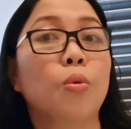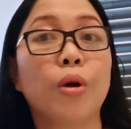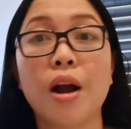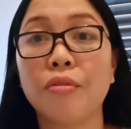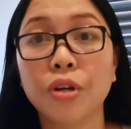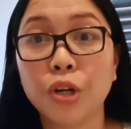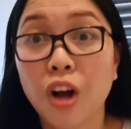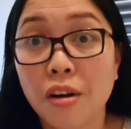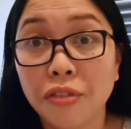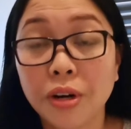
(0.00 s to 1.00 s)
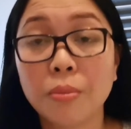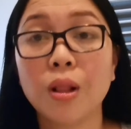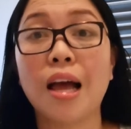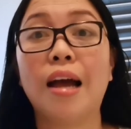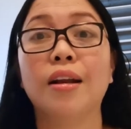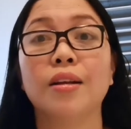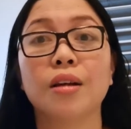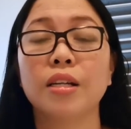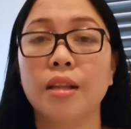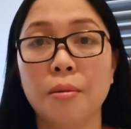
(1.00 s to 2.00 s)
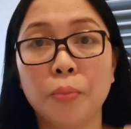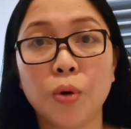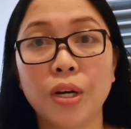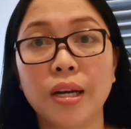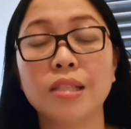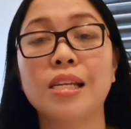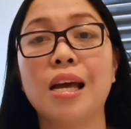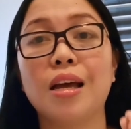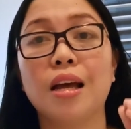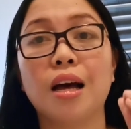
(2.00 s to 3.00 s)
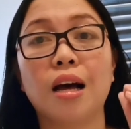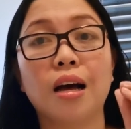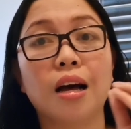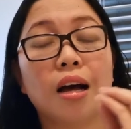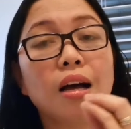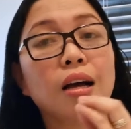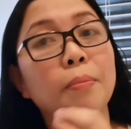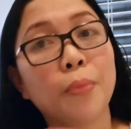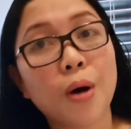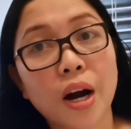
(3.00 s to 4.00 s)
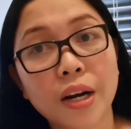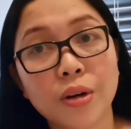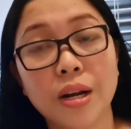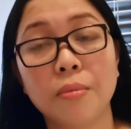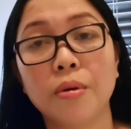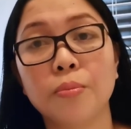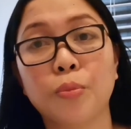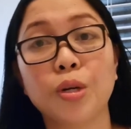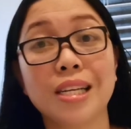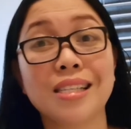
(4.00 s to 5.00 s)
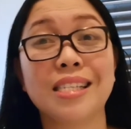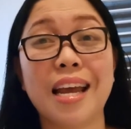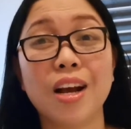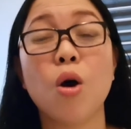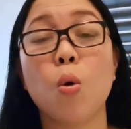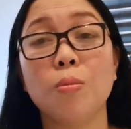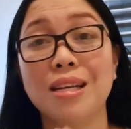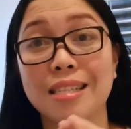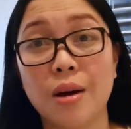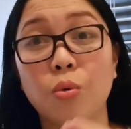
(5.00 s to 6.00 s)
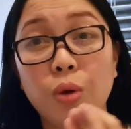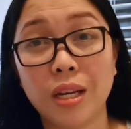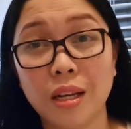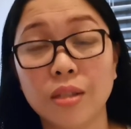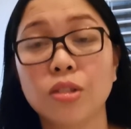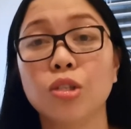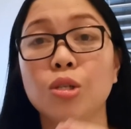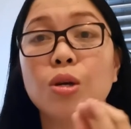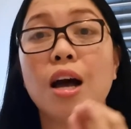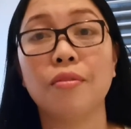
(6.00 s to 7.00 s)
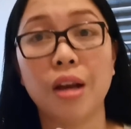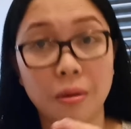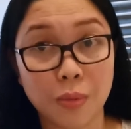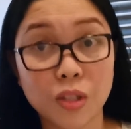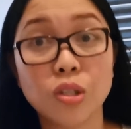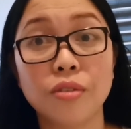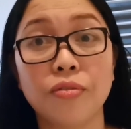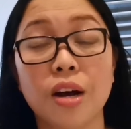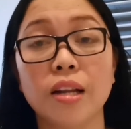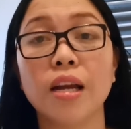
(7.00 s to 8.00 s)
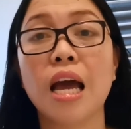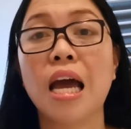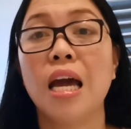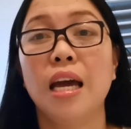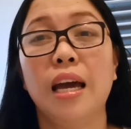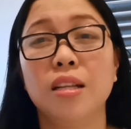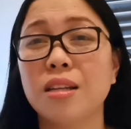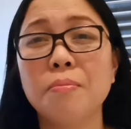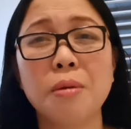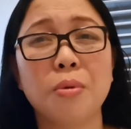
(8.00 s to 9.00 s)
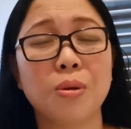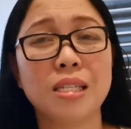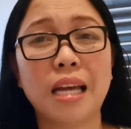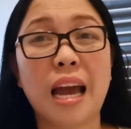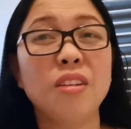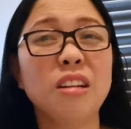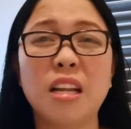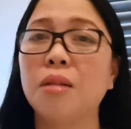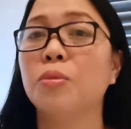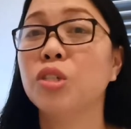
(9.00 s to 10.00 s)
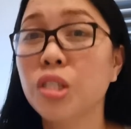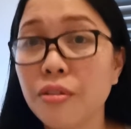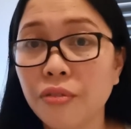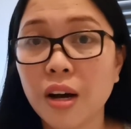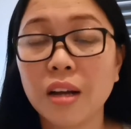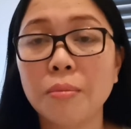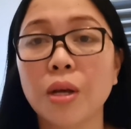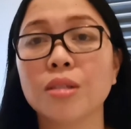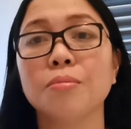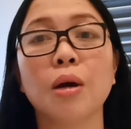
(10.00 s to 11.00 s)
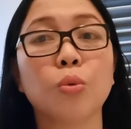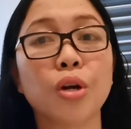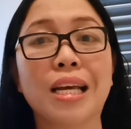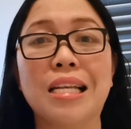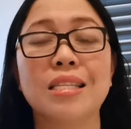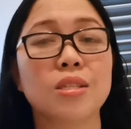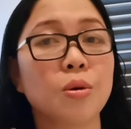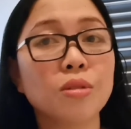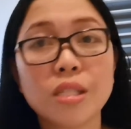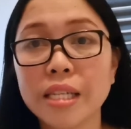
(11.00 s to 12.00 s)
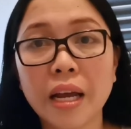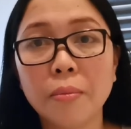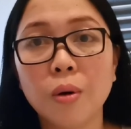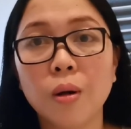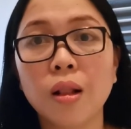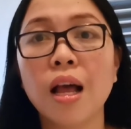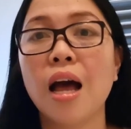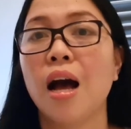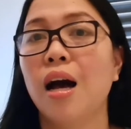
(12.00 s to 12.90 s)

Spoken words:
wherever you're comfortable at, the important part or the important take home is that we need to have an emergency fund. And some people will say, I don't need an emergency fund because my work is so stable